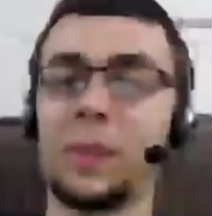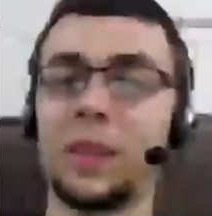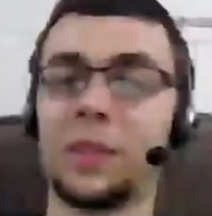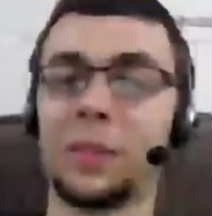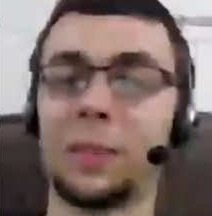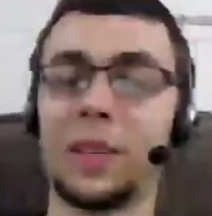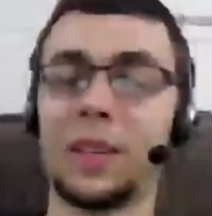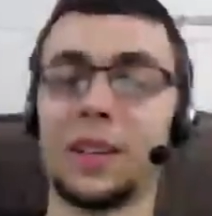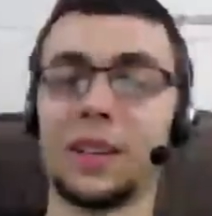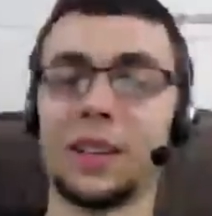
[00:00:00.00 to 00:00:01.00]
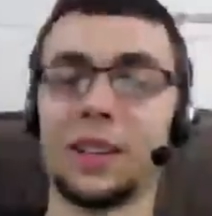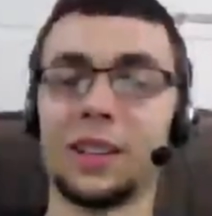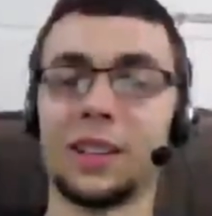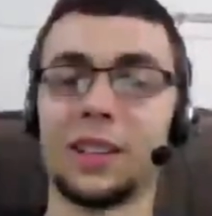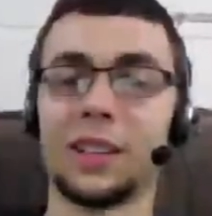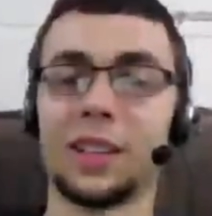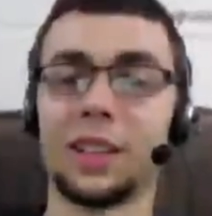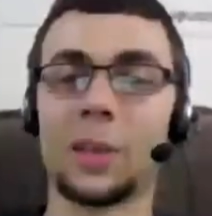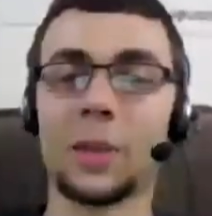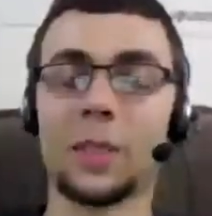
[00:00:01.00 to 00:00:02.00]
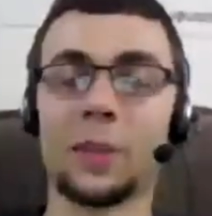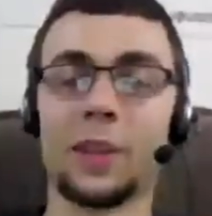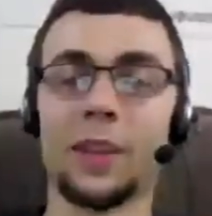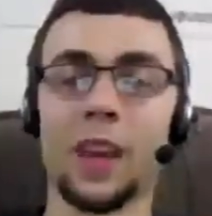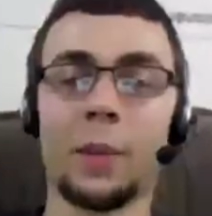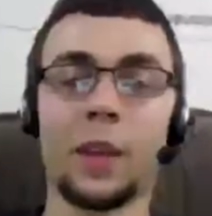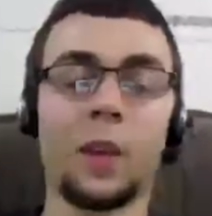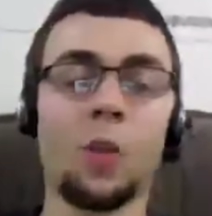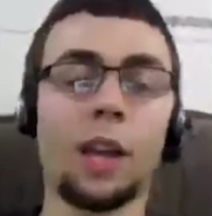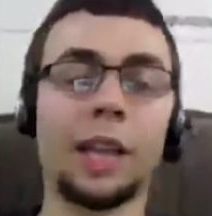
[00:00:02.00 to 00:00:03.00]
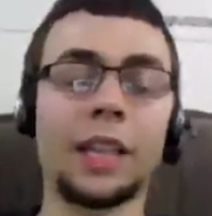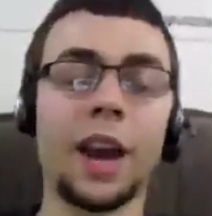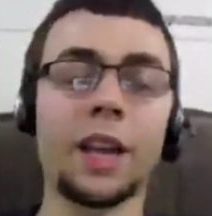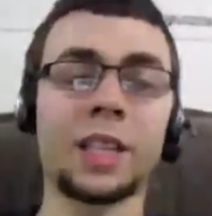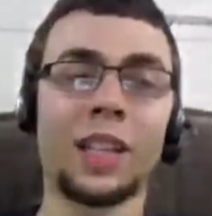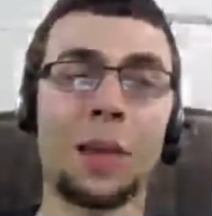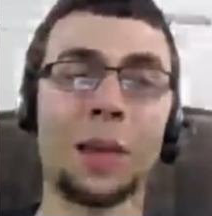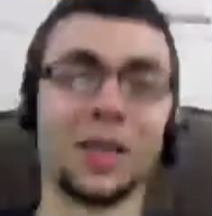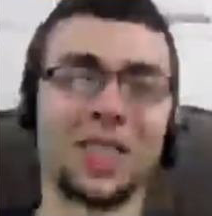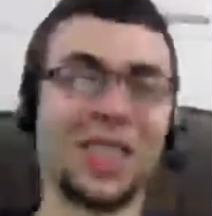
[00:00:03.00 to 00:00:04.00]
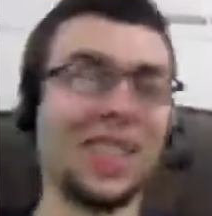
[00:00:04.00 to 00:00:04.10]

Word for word: would be uh, the best to put in the game. And they can work like the Ice Climbers.